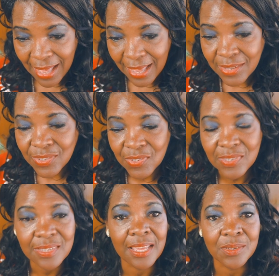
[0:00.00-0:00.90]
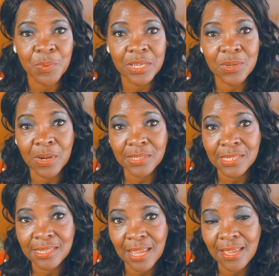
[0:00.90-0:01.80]
I understand where you are
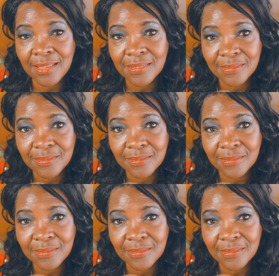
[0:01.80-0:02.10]
today.